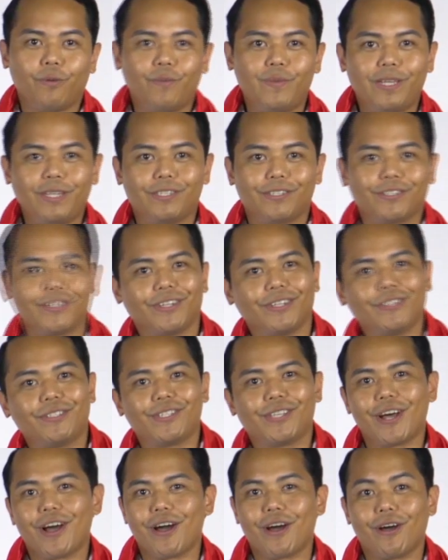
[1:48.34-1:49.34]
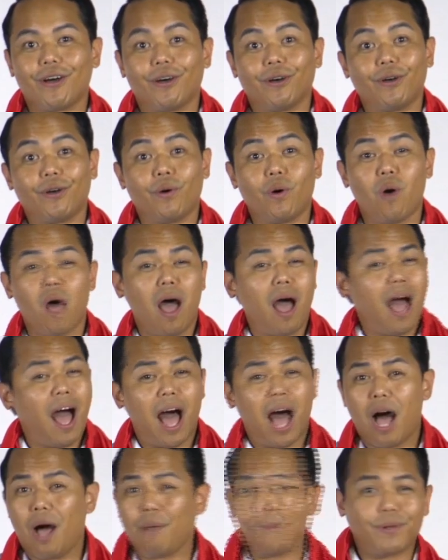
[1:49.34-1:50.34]
the mistletoe,
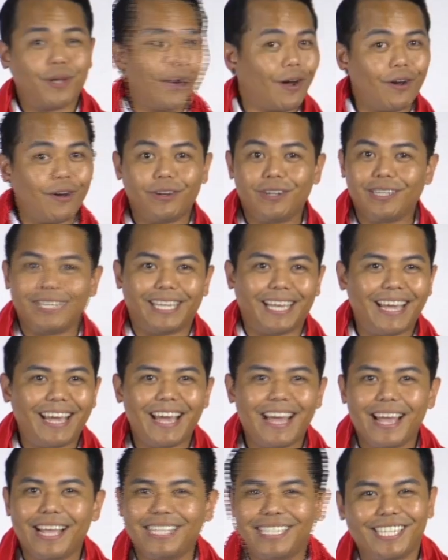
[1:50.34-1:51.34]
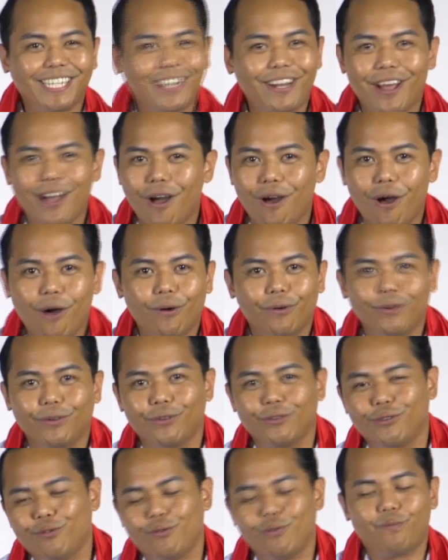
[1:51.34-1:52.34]
I'm gonna get to know
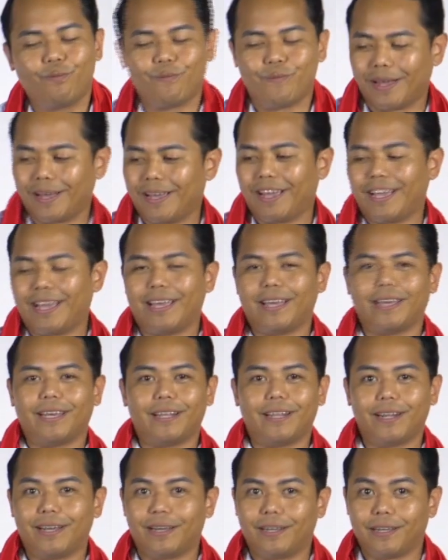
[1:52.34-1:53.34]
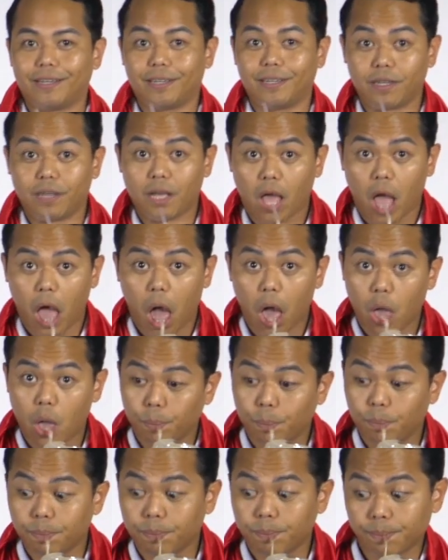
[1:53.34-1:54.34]
you better.
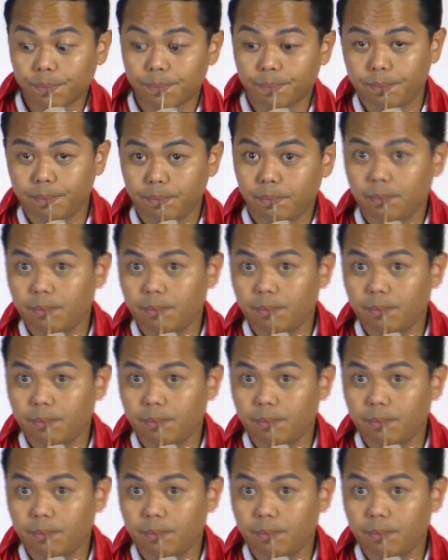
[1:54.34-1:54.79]
Mm -hmm.